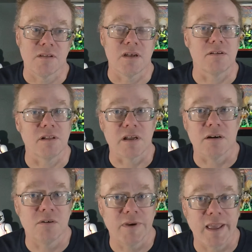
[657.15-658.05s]
And they're like,
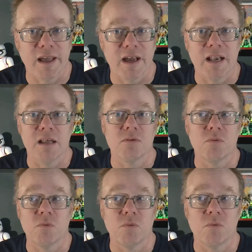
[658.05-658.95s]
oh my God,
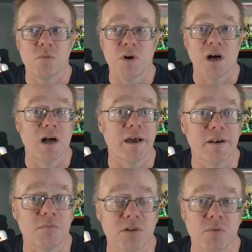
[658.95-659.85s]
a hot
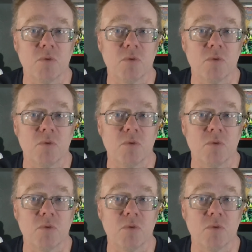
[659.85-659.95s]
air balloon.